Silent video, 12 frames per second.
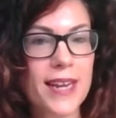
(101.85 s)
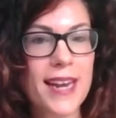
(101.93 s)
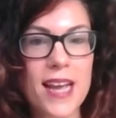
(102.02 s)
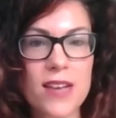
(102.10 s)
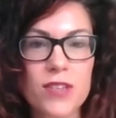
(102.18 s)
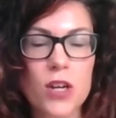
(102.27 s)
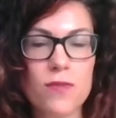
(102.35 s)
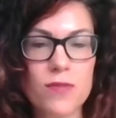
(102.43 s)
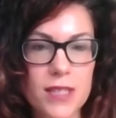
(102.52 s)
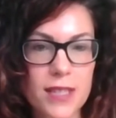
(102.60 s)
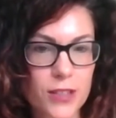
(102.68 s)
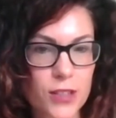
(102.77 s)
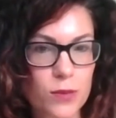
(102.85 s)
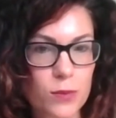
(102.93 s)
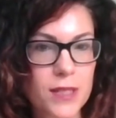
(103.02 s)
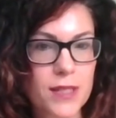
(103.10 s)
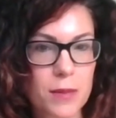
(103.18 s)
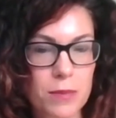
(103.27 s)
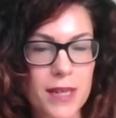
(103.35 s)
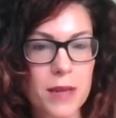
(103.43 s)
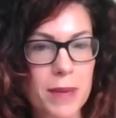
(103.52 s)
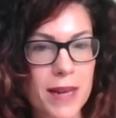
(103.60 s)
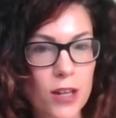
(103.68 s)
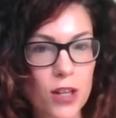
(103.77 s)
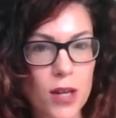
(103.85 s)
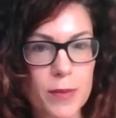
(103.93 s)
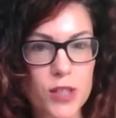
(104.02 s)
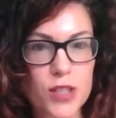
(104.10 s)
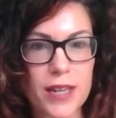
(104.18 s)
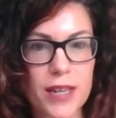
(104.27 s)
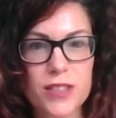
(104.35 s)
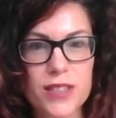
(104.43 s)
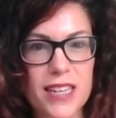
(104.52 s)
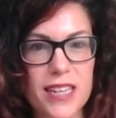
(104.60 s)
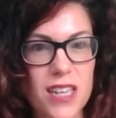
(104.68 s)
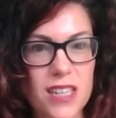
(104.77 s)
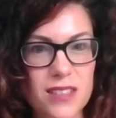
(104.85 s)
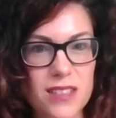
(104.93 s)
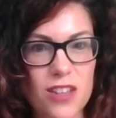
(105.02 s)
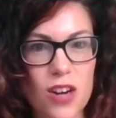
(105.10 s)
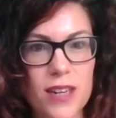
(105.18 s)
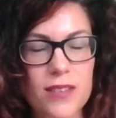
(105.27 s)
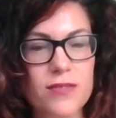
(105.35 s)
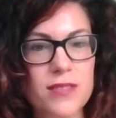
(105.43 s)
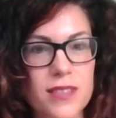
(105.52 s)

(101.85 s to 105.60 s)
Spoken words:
can have a conversation with somebody about climate change that doesn't kind of